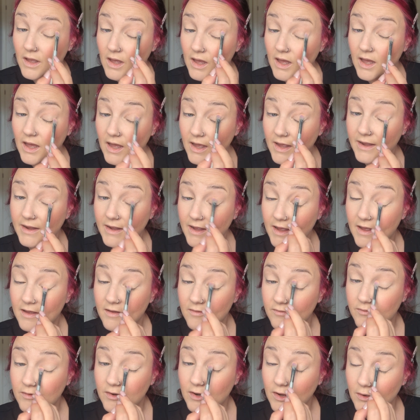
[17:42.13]
I
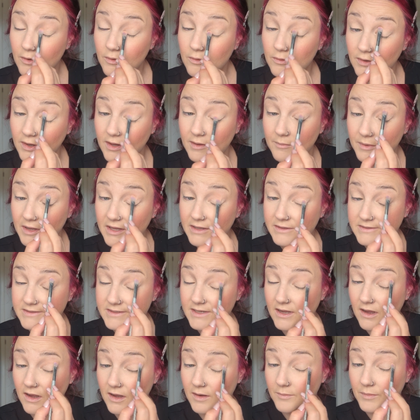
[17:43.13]
have no
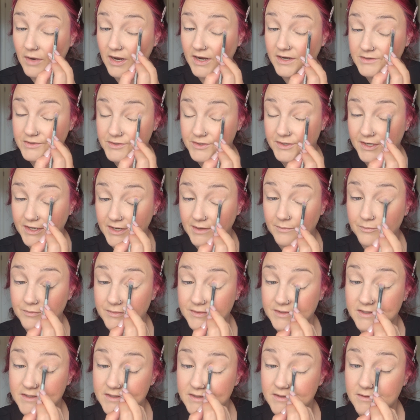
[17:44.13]
limits on my
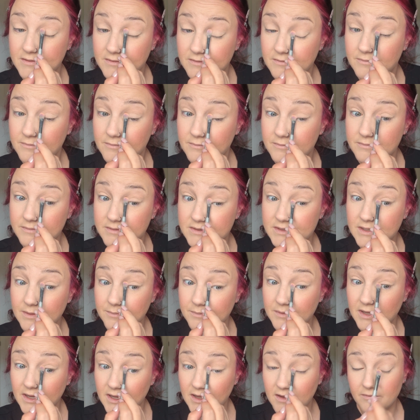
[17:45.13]
dreams. It's
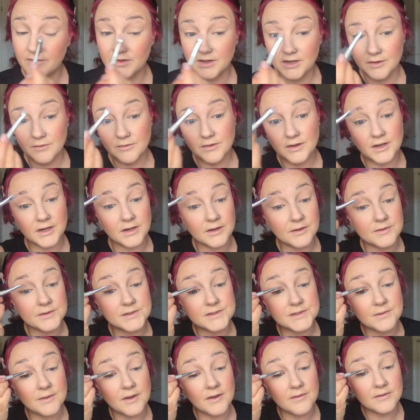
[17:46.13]
something even you can
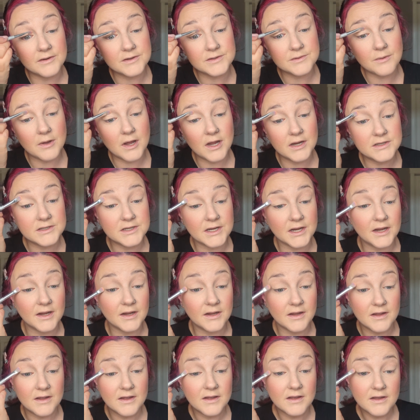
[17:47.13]
use, whoever's
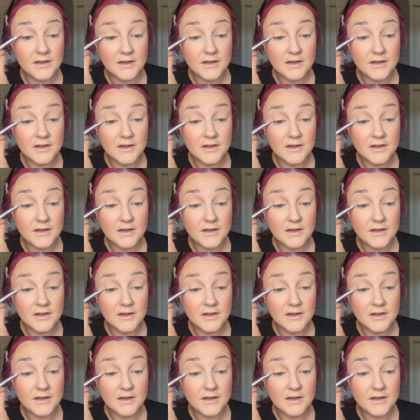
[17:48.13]
watching.